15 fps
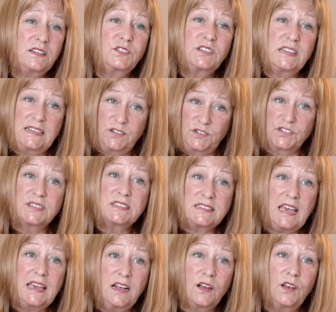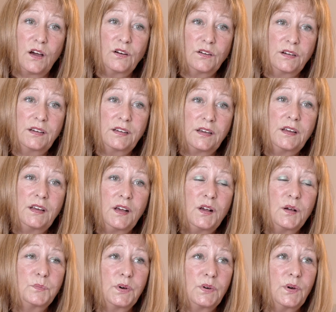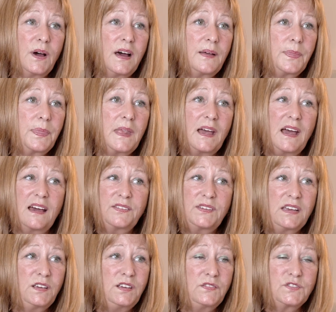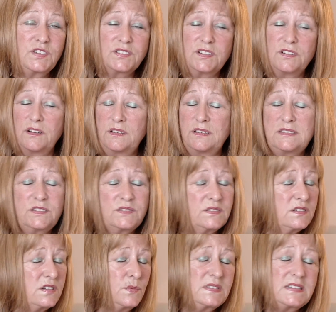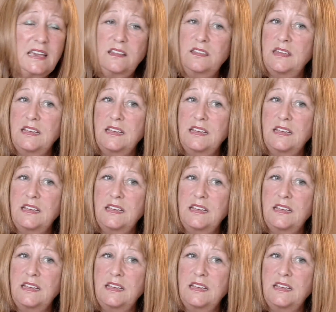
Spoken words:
it does take long, but I think you've just gone, don't take